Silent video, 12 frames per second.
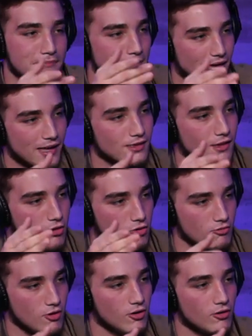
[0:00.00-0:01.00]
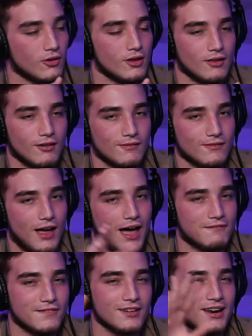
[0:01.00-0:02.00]
he made the throw
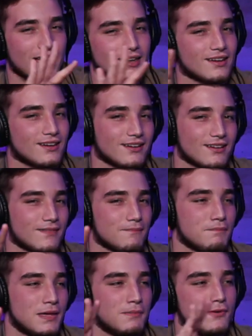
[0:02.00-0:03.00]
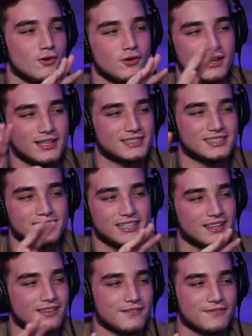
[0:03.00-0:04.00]
I feel like no, but that was a team
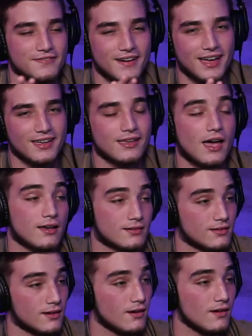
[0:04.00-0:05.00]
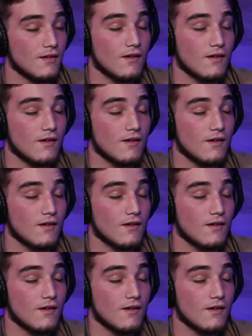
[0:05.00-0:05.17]
effort though. Fight, yes.